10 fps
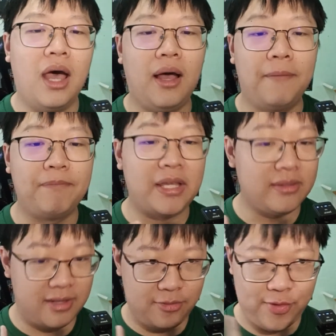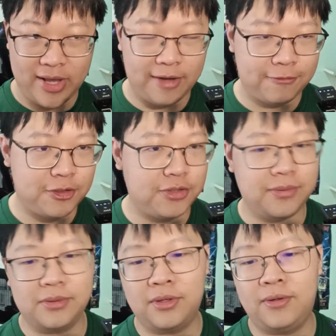And then we have
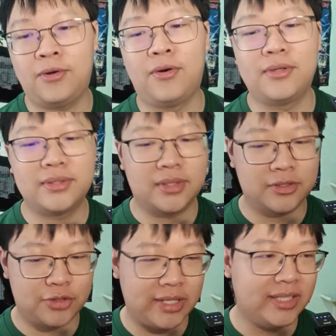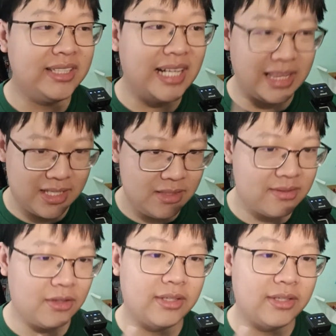Jewel Core Dragon Glint.